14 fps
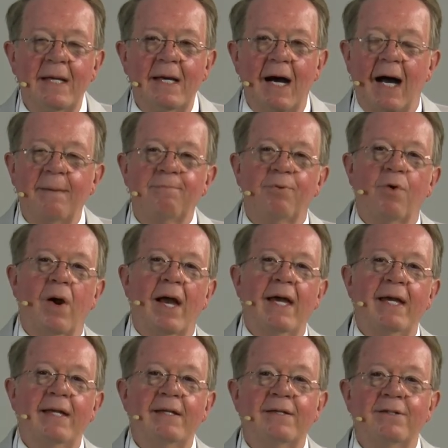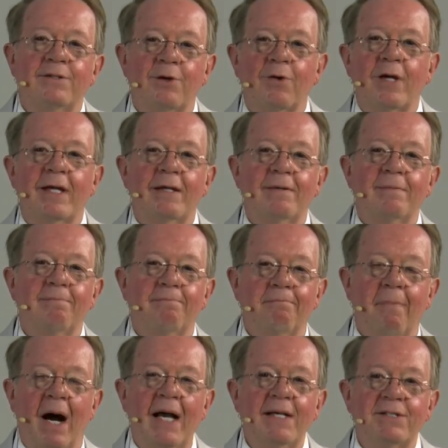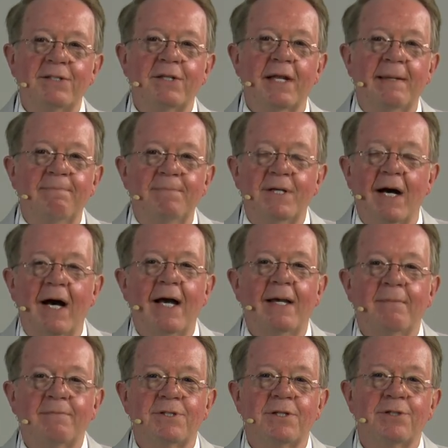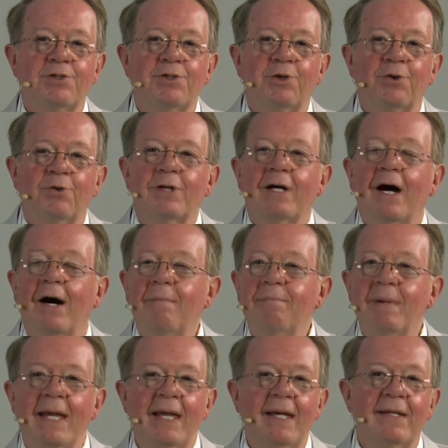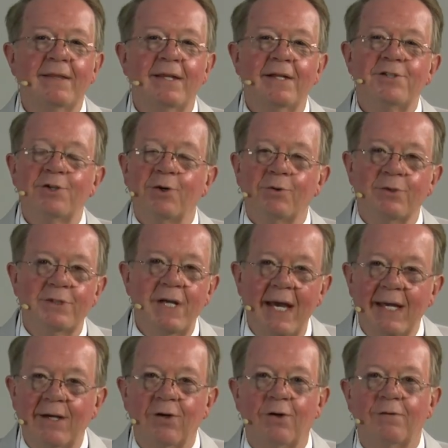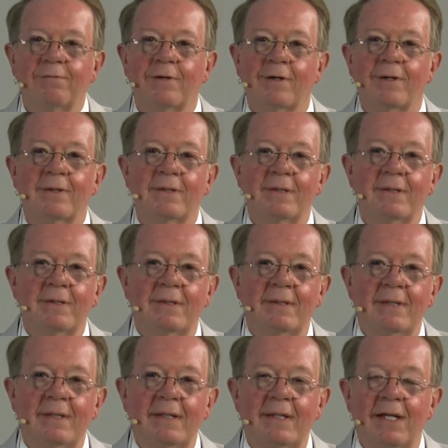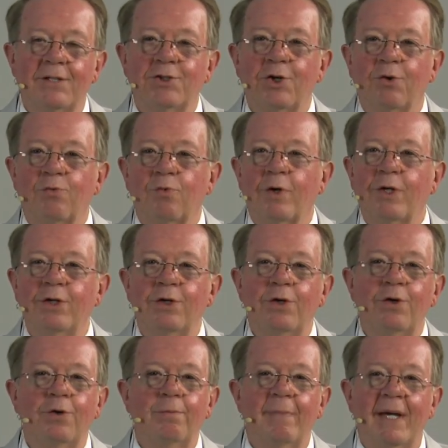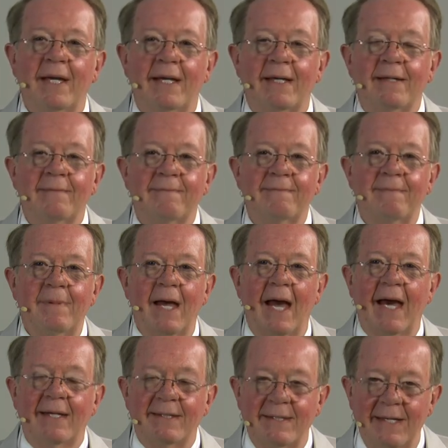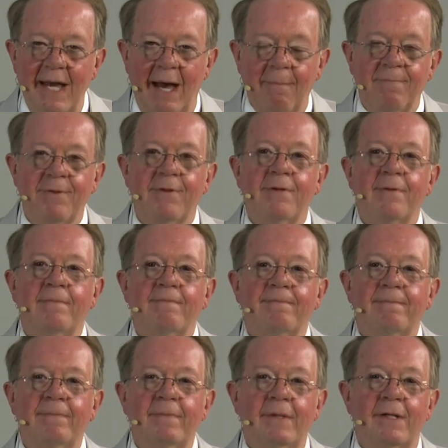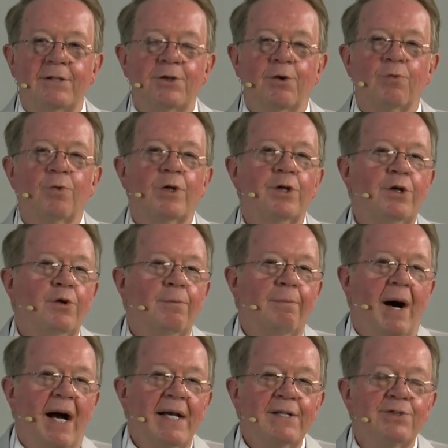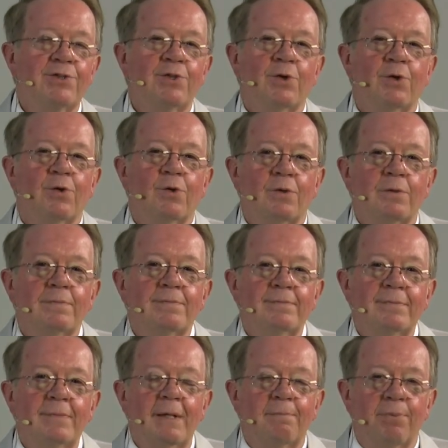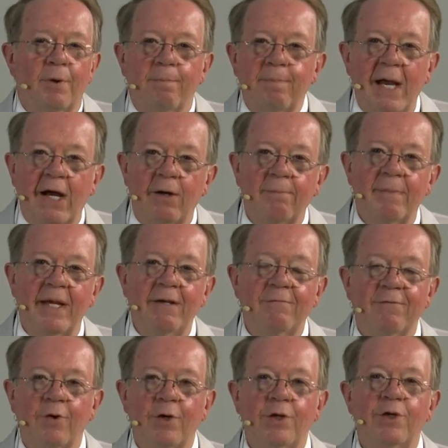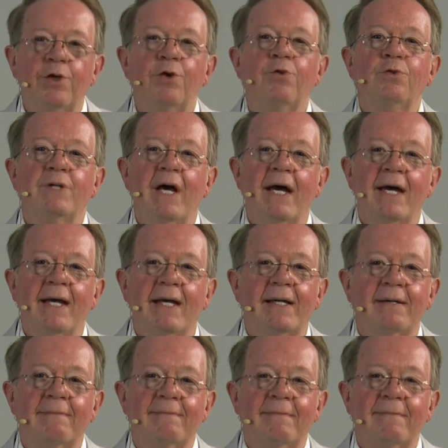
I pray during my sleep times that you'll come in, that you'll take over, that you'll renew me at depth, that you'll renew my soul and prepare me for a new day